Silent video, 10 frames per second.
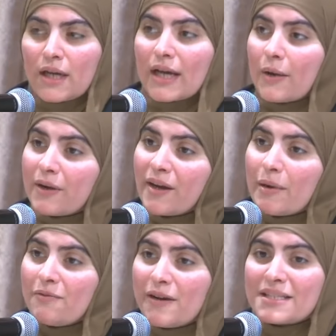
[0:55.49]
And I would hear
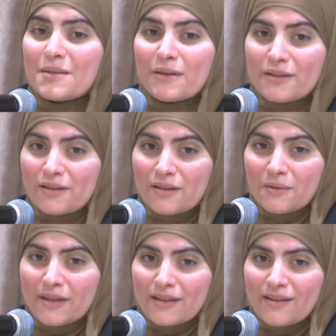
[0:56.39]
about Fatima
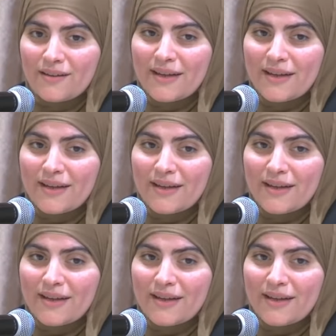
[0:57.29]
radiallahu anha